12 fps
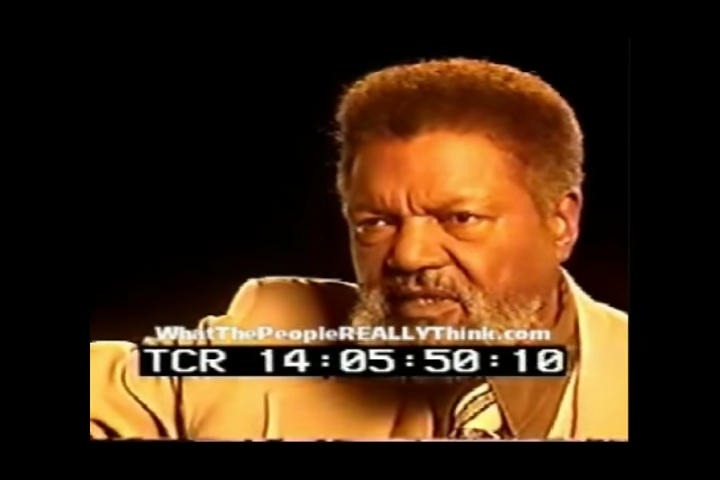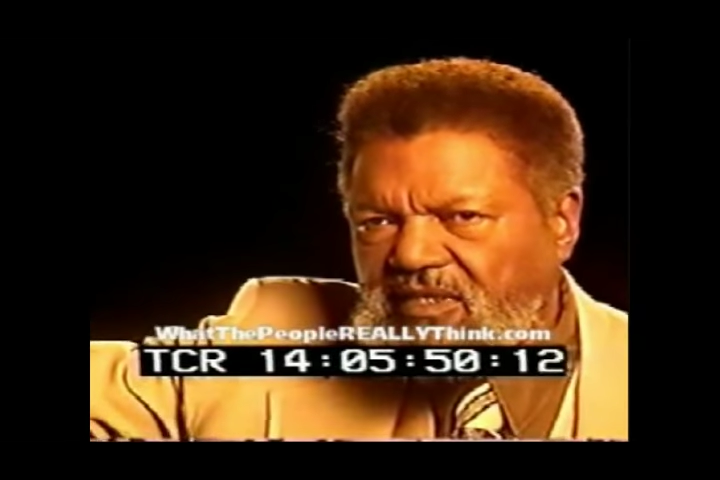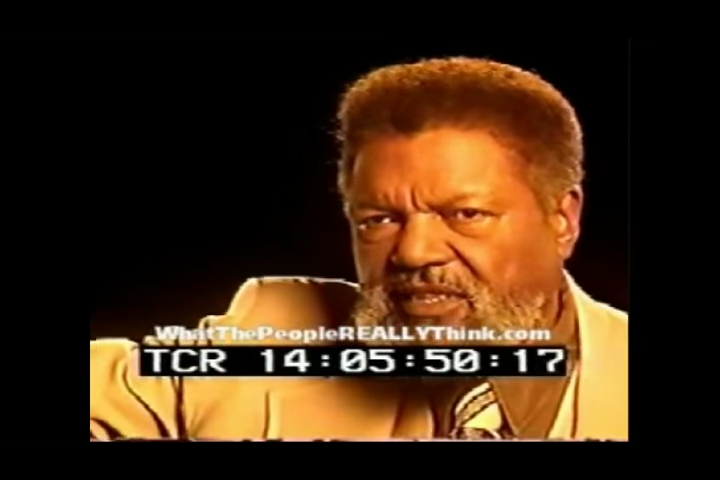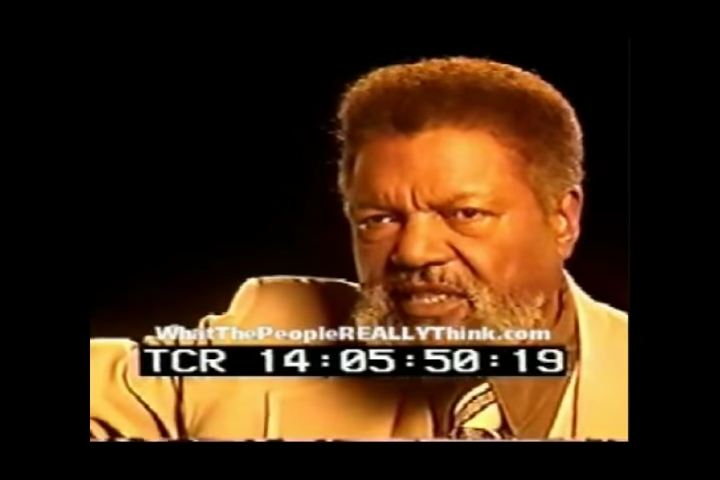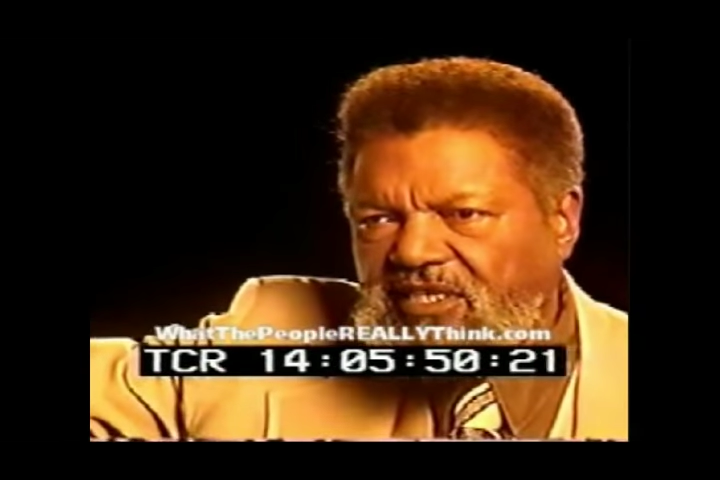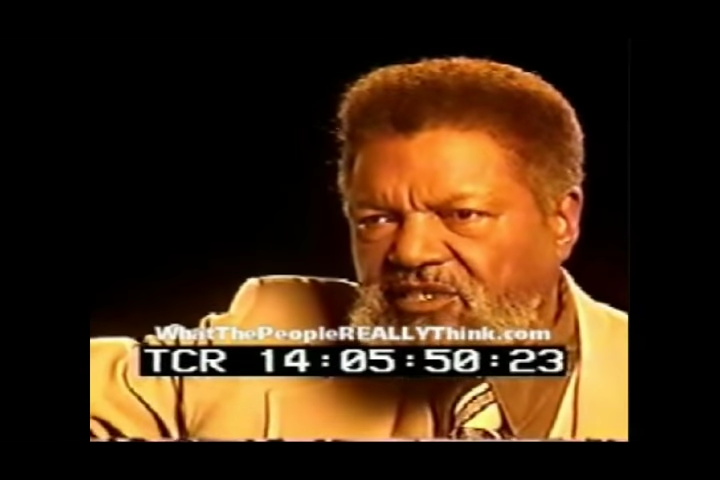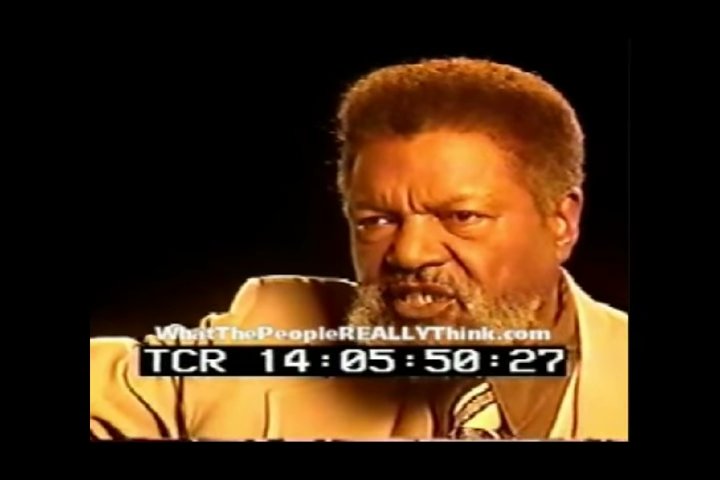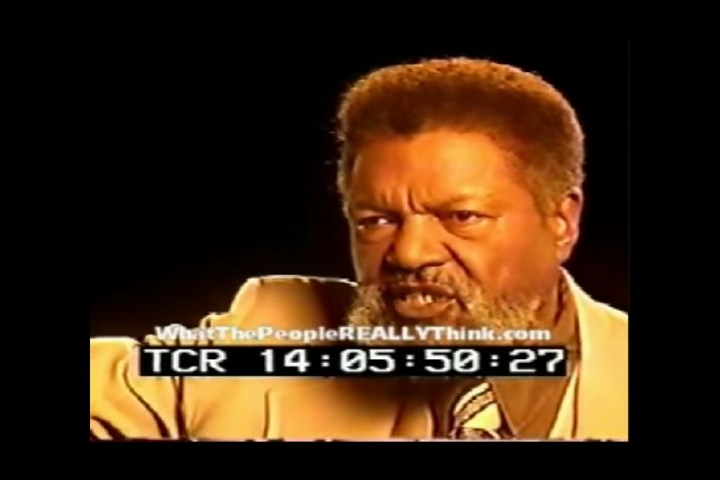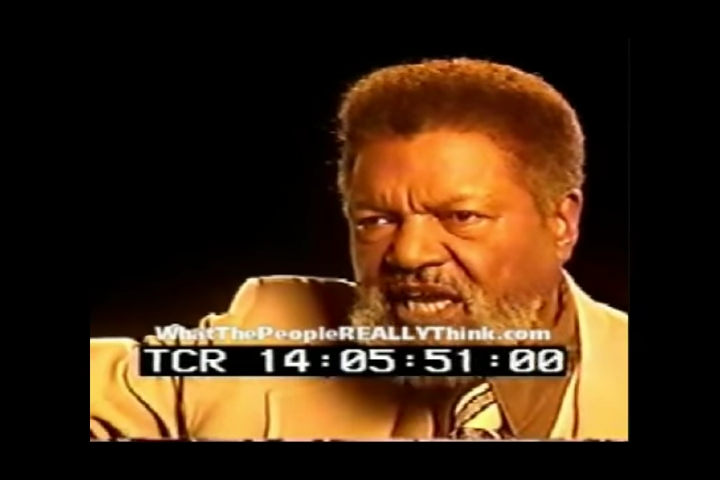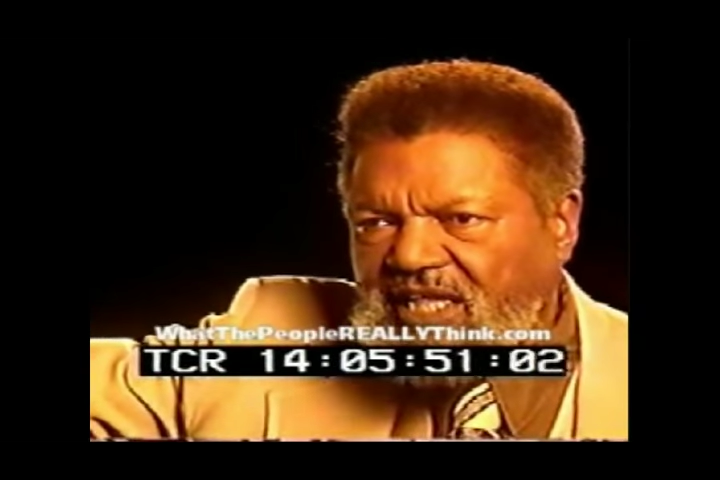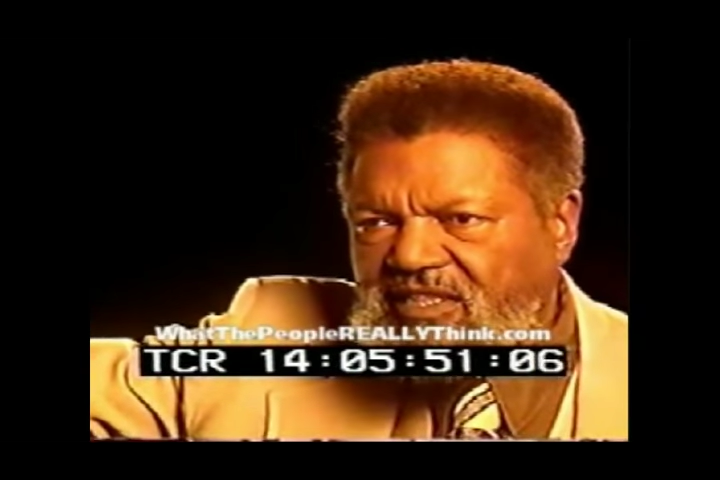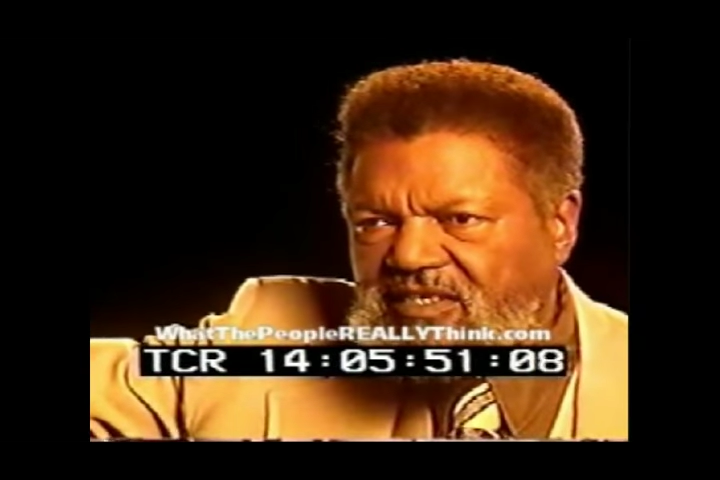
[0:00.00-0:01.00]
that they
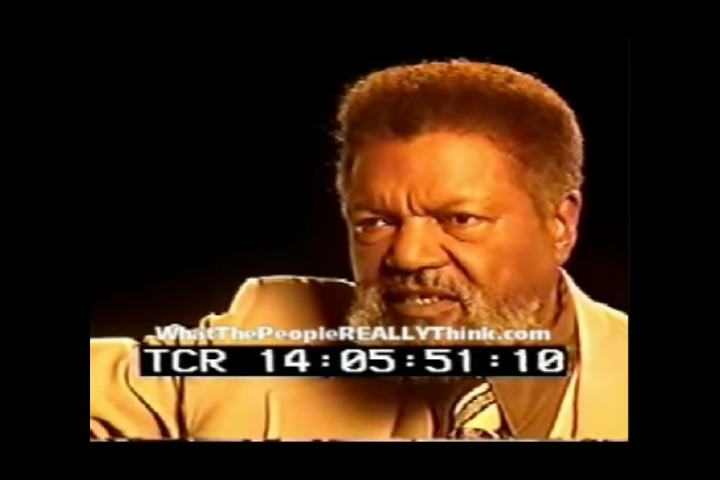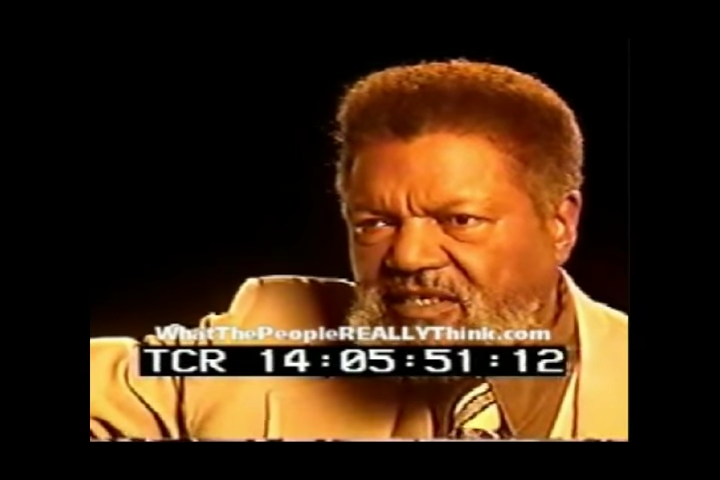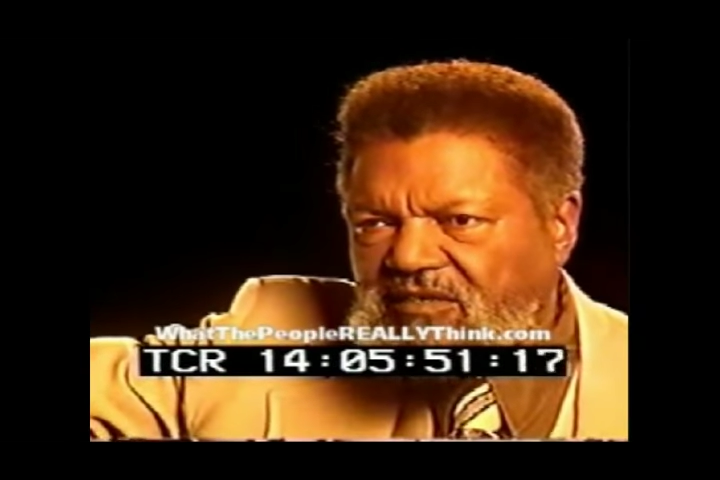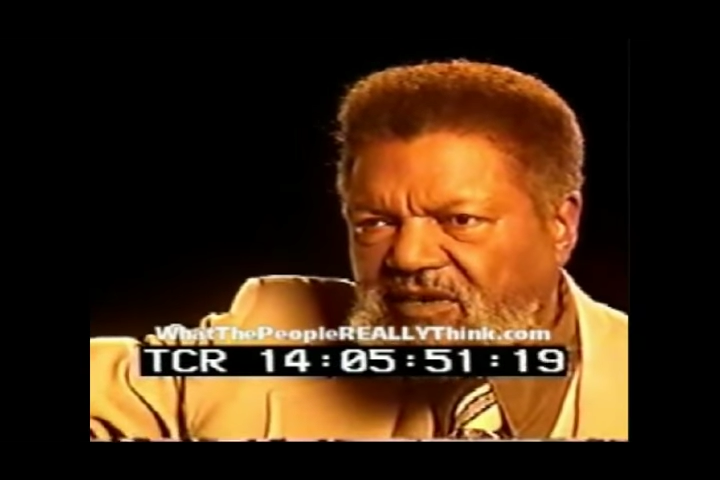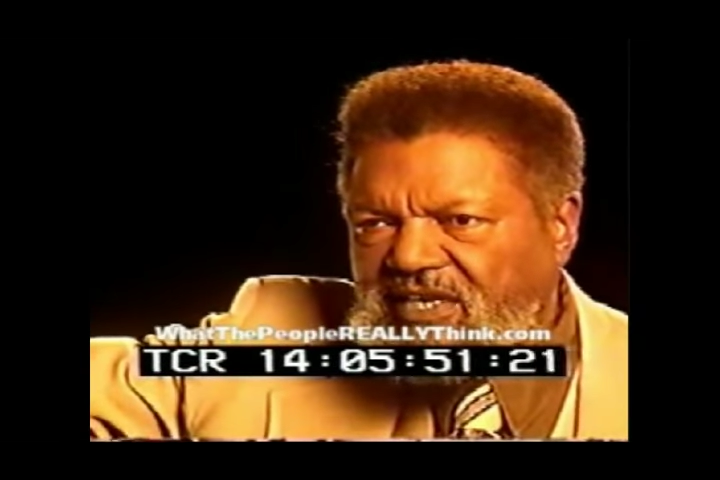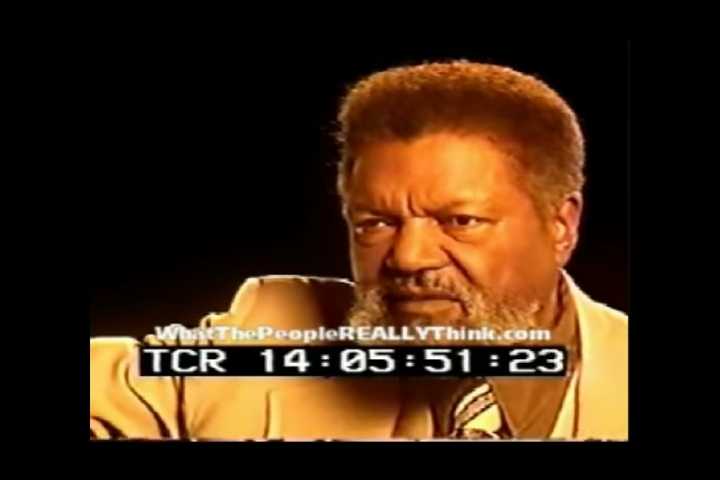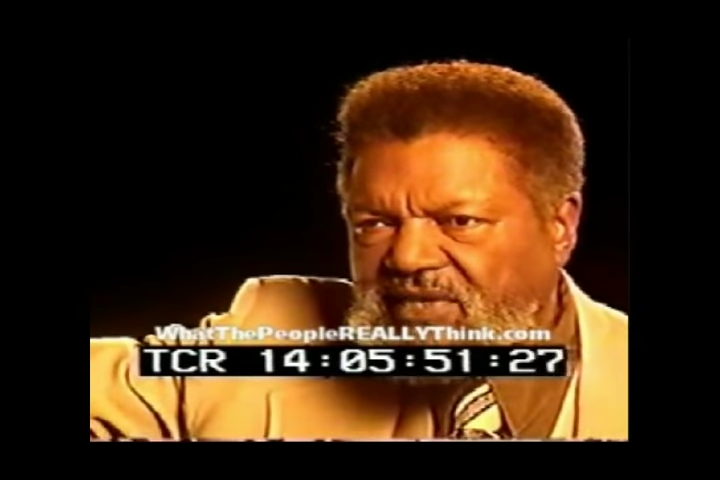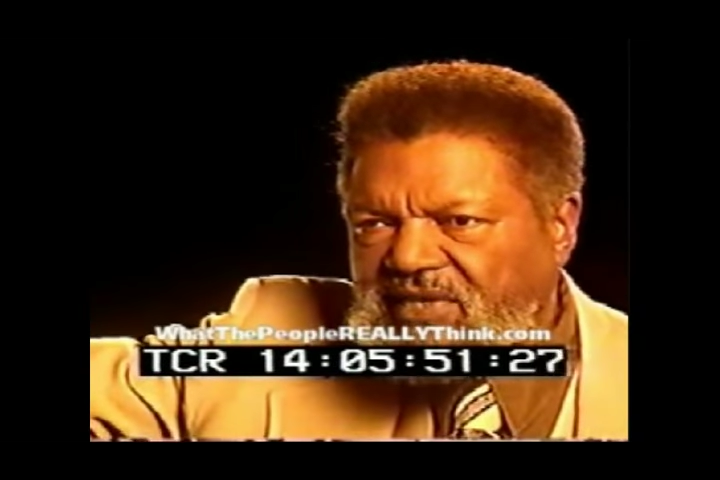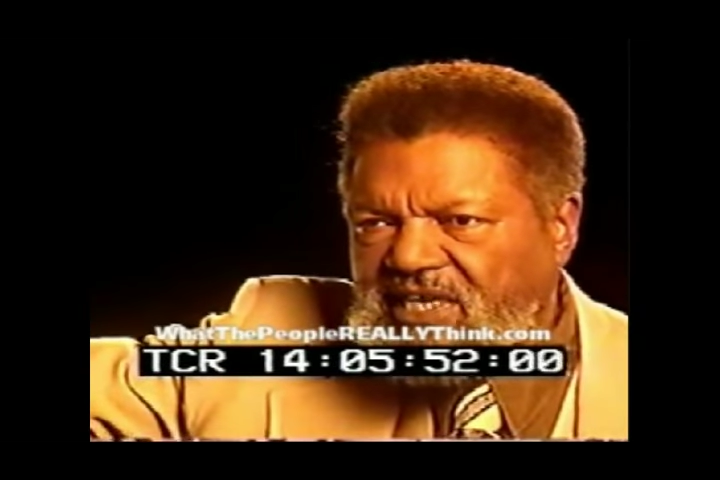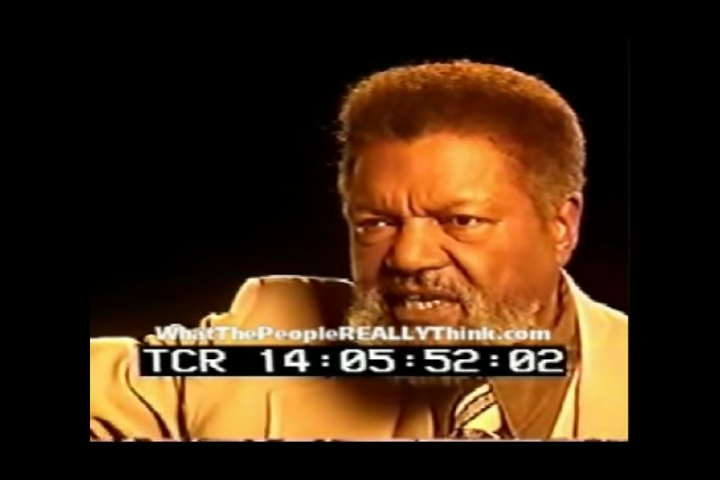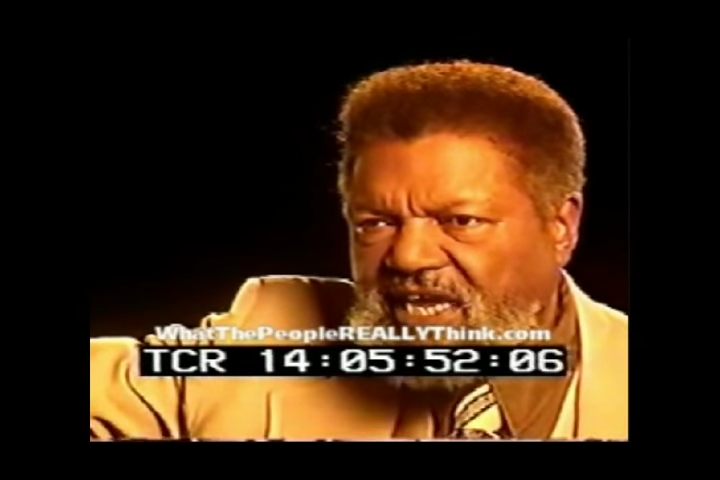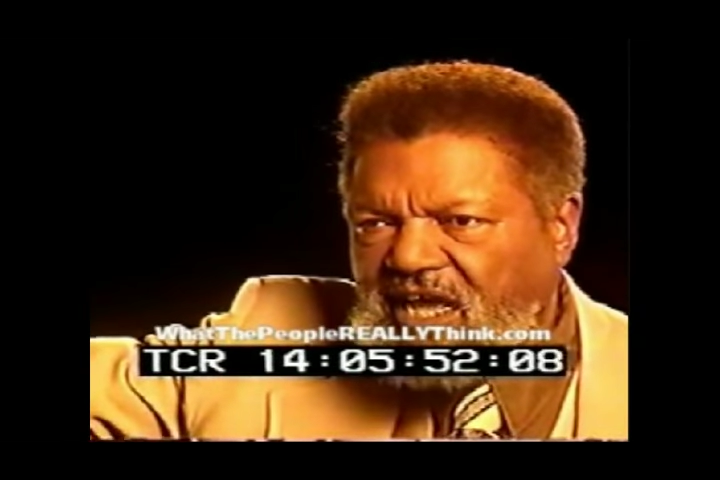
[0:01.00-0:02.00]
shot this great
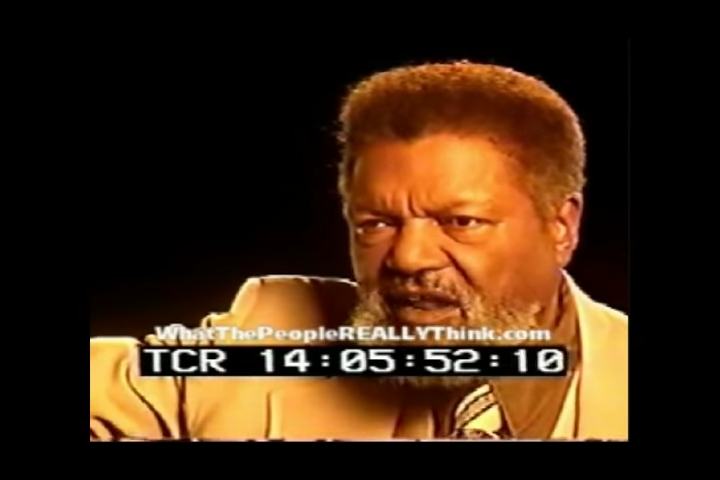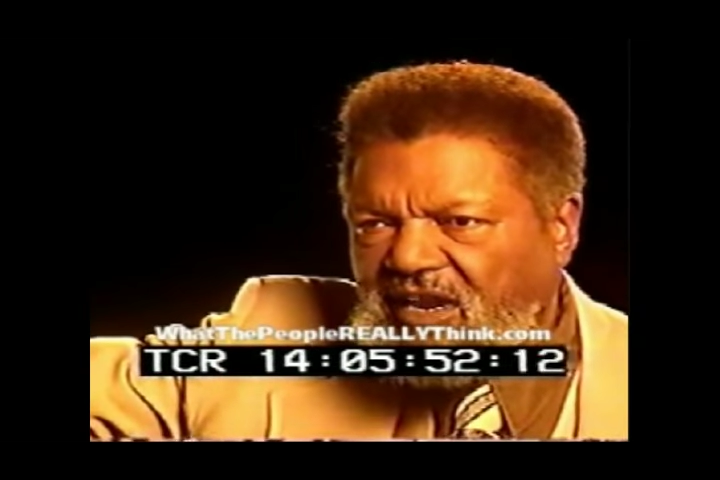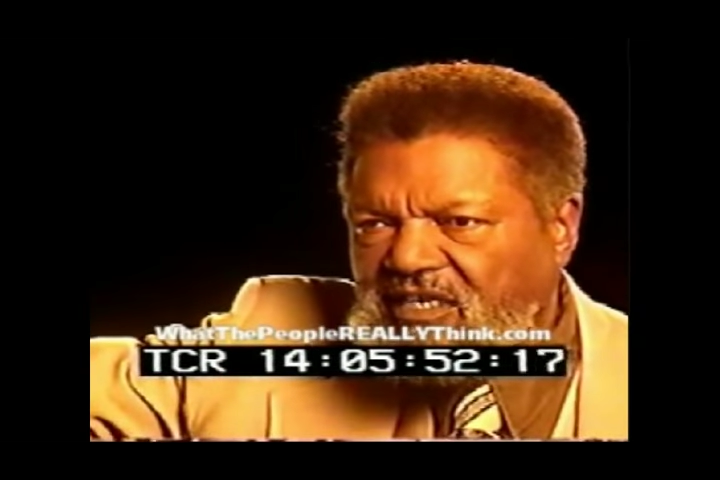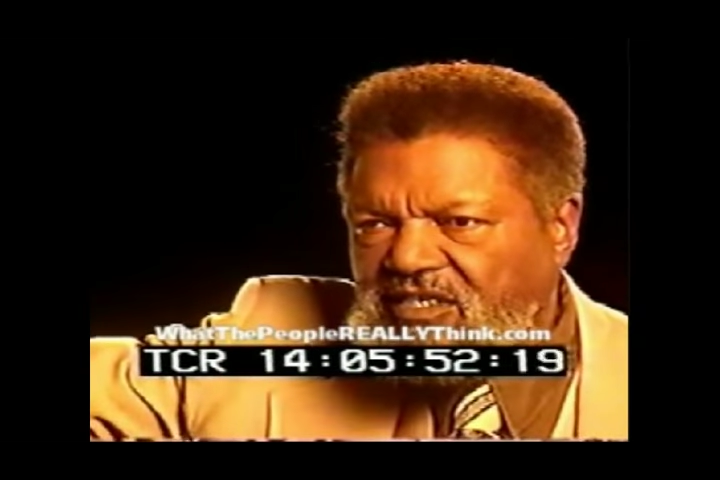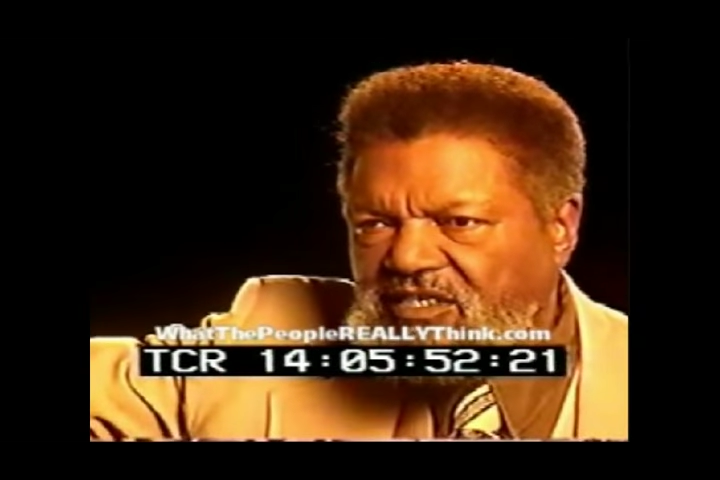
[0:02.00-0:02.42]
man down like